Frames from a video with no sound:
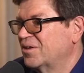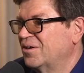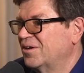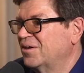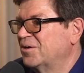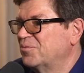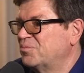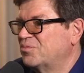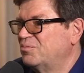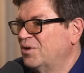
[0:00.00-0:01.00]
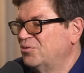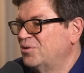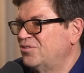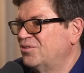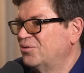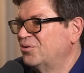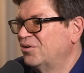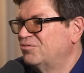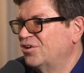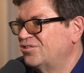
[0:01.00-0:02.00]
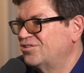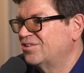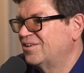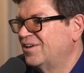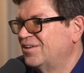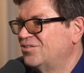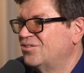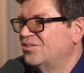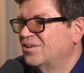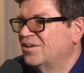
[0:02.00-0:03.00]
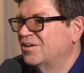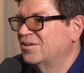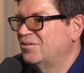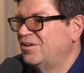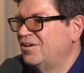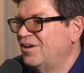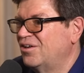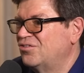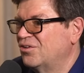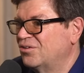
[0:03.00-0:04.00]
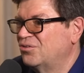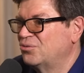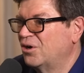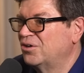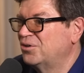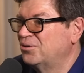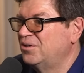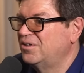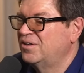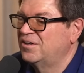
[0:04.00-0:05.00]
uh, bandwidth, you know, of touch and uh, a little less through audio.